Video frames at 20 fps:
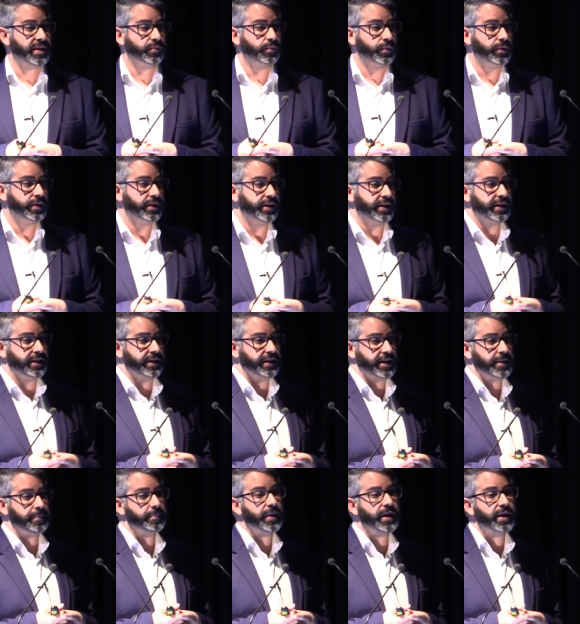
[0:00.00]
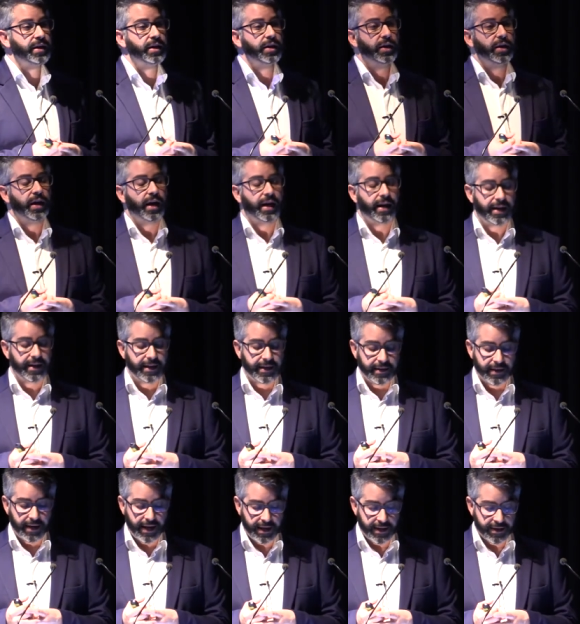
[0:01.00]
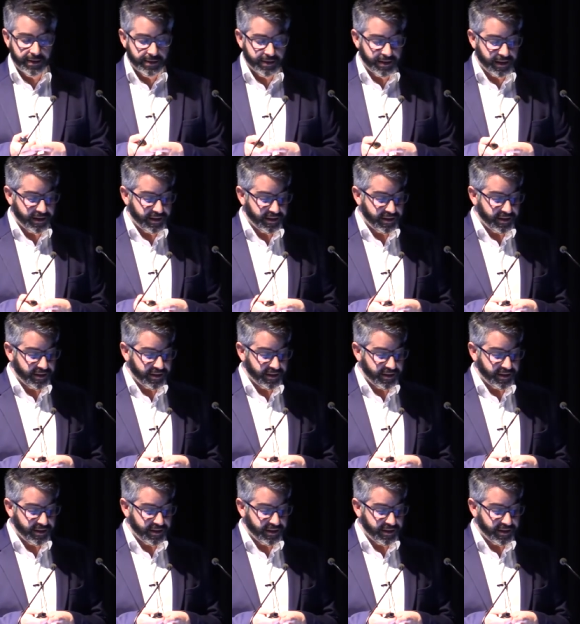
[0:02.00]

that were in IPMA, and